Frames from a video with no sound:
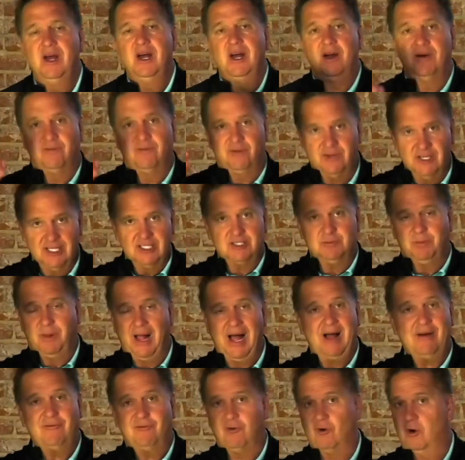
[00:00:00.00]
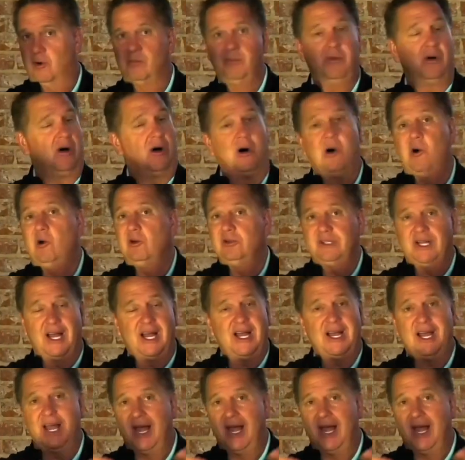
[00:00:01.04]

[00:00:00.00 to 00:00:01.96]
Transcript: for this platform all day,